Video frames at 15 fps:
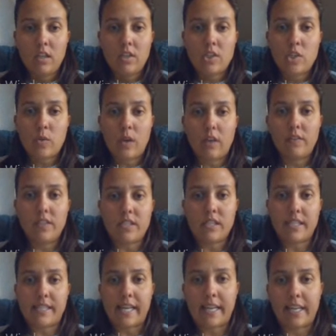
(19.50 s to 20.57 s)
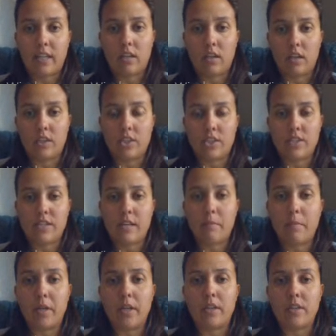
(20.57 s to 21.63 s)
12 is the second largest
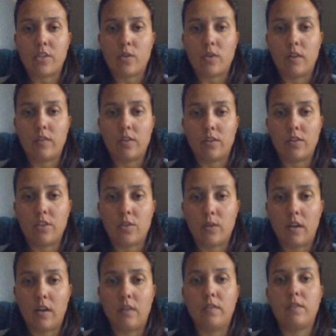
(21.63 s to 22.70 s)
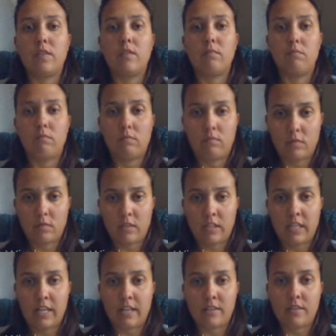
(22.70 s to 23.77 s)
number. Does 12 go into 12?
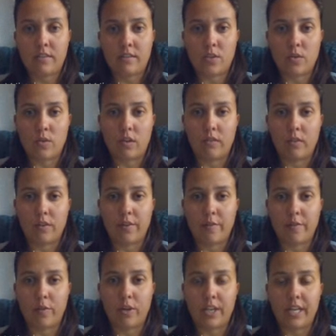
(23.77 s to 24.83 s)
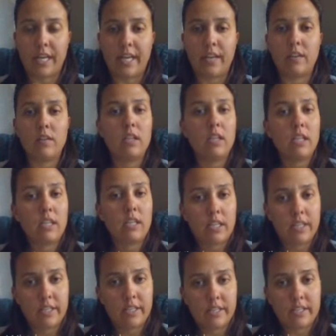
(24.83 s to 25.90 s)
Yes. Does 12 go into 48?
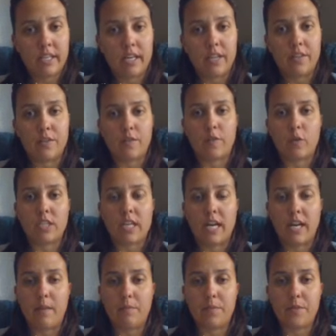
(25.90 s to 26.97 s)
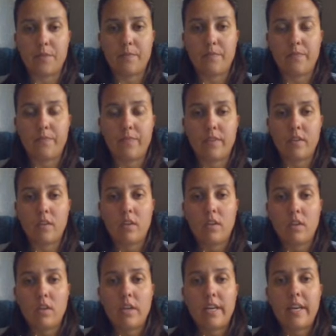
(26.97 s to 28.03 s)
It does, 4 times.
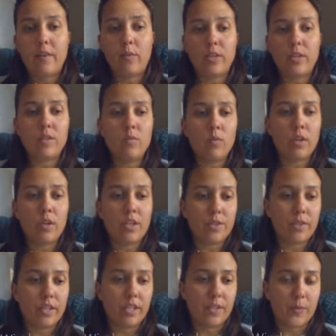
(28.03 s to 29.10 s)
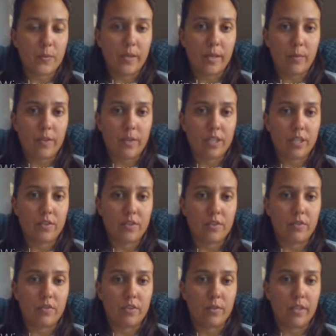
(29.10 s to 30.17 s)
If we didn't want to do it this way, we could
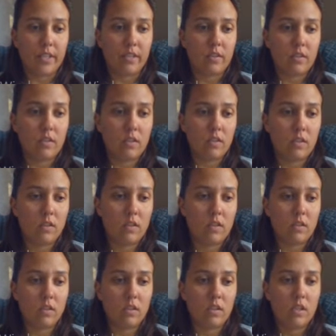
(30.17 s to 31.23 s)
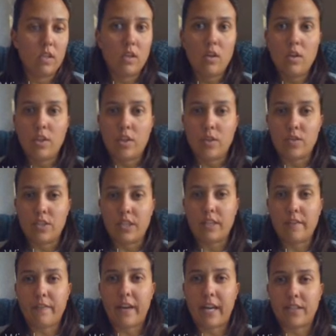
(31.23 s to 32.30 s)
also do it using
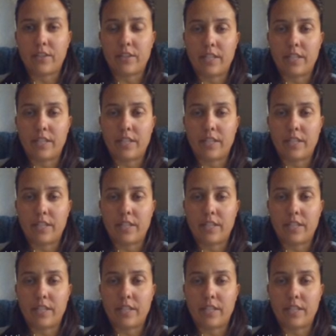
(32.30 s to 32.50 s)
the factor